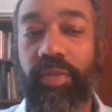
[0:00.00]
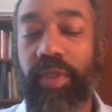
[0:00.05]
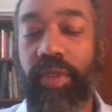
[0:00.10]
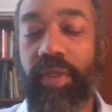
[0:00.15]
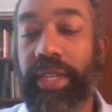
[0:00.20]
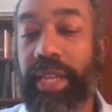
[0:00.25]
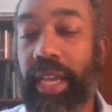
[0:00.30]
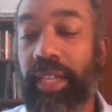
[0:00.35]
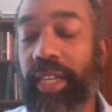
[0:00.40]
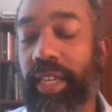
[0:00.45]

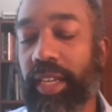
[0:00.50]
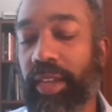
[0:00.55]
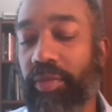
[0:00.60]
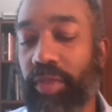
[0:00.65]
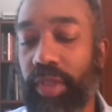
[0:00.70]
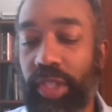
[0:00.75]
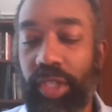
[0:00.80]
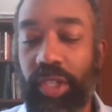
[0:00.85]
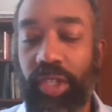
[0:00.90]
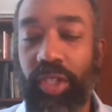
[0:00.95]
attending
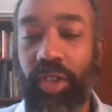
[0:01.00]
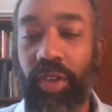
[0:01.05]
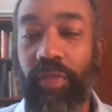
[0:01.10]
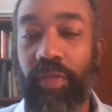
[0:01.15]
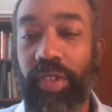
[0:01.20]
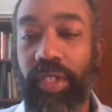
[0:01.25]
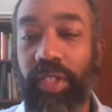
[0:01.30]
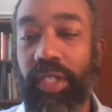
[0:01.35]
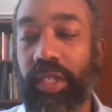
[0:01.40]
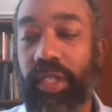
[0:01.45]
religious
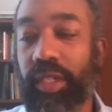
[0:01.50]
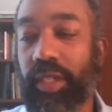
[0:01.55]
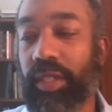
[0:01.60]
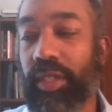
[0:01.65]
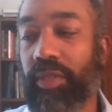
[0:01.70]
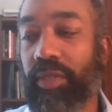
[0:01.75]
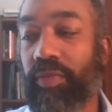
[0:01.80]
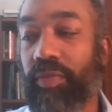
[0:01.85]
services